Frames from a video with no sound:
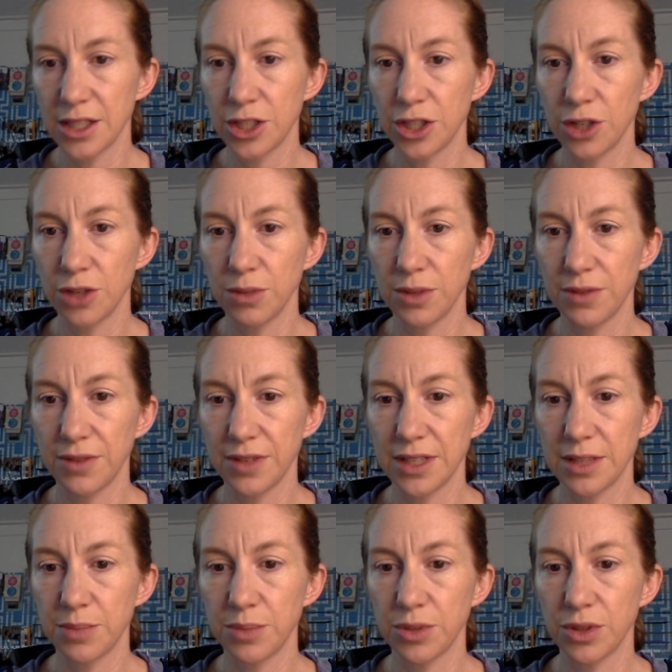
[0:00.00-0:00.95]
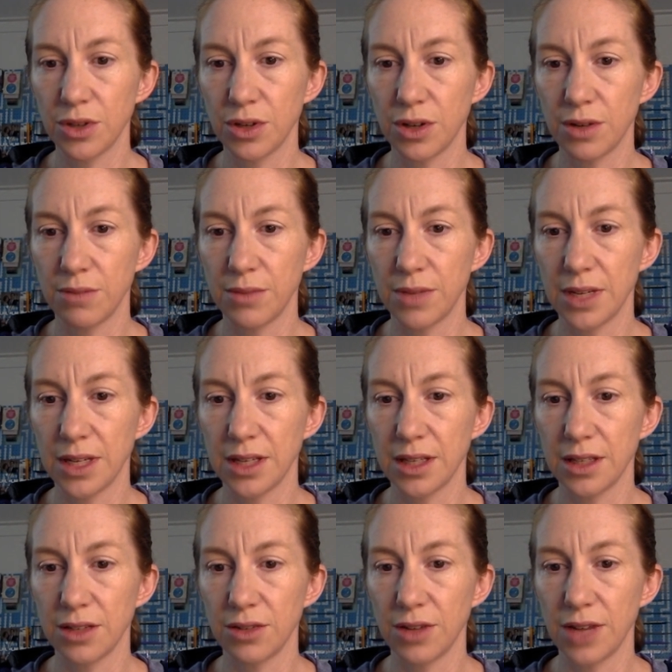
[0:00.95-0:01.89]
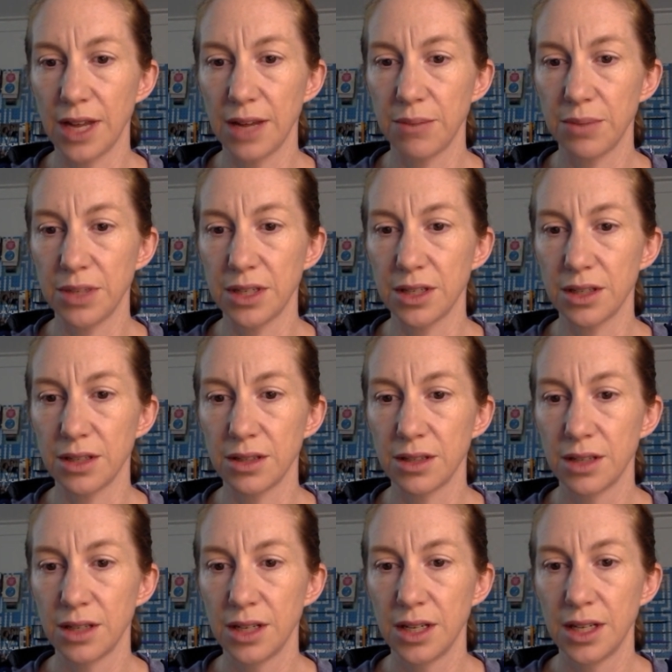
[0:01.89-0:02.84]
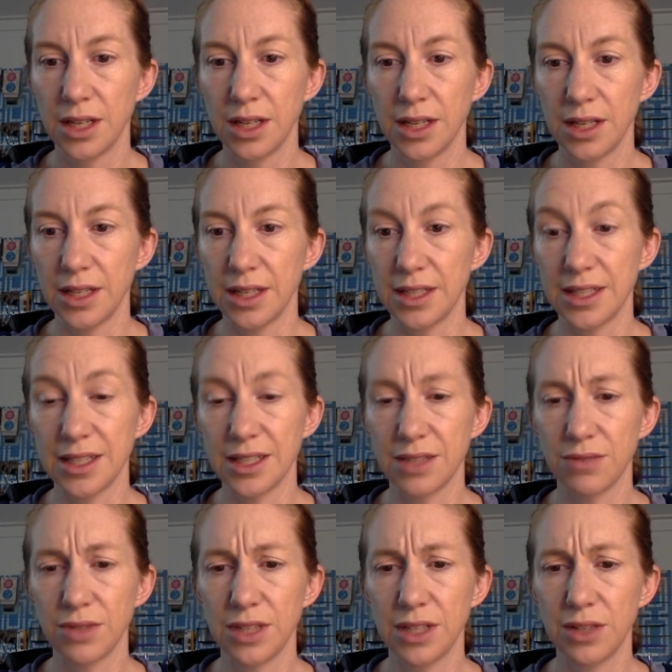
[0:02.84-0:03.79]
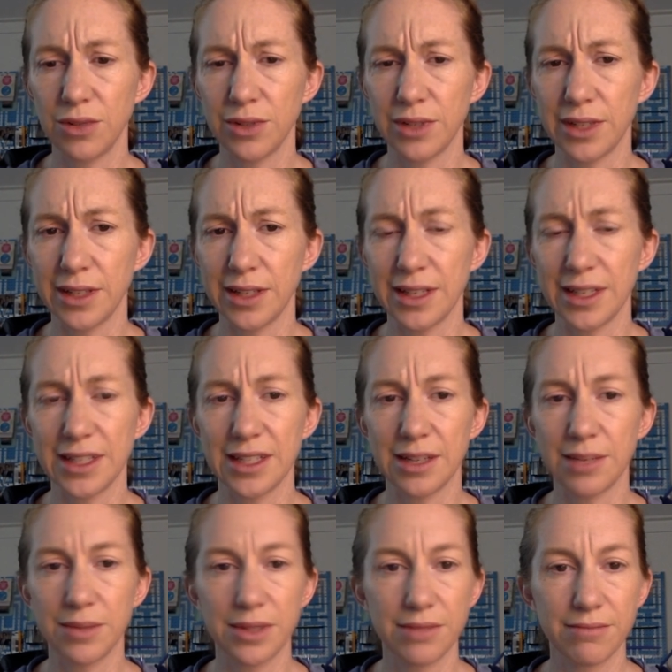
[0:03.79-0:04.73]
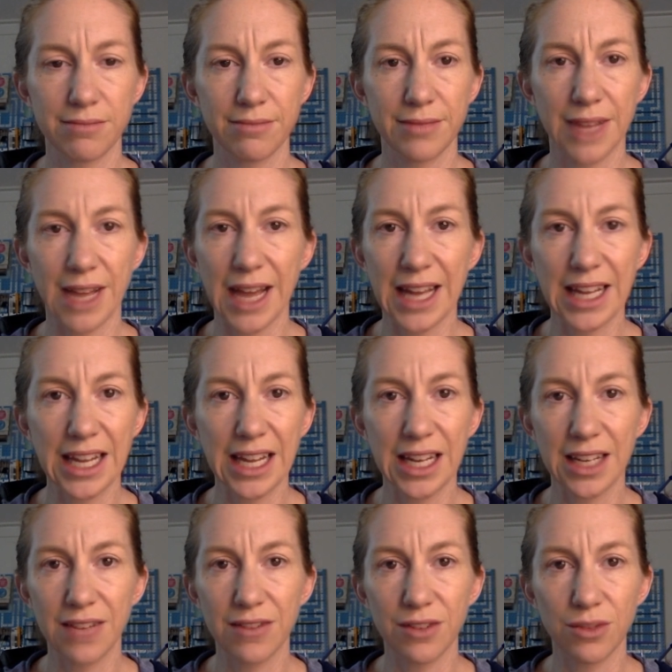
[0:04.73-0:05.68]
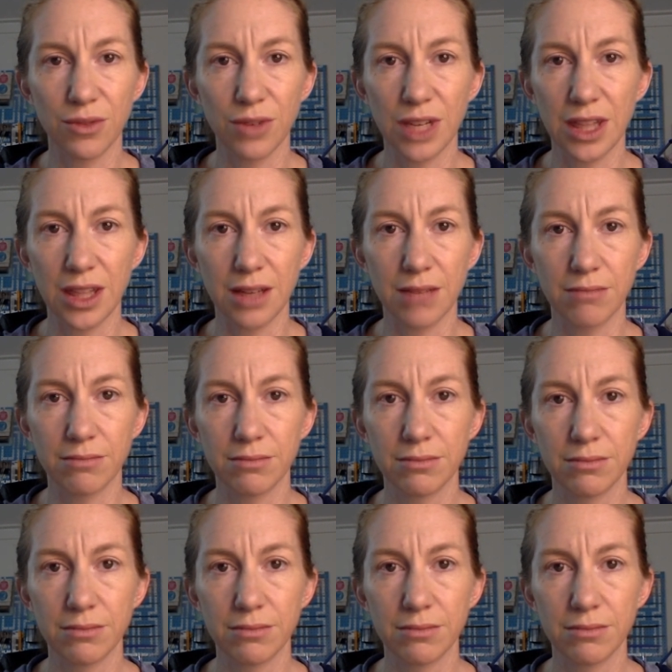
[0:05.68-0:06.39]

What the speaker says: show me Facebook on my little app here. It says read only, except I can't even read them.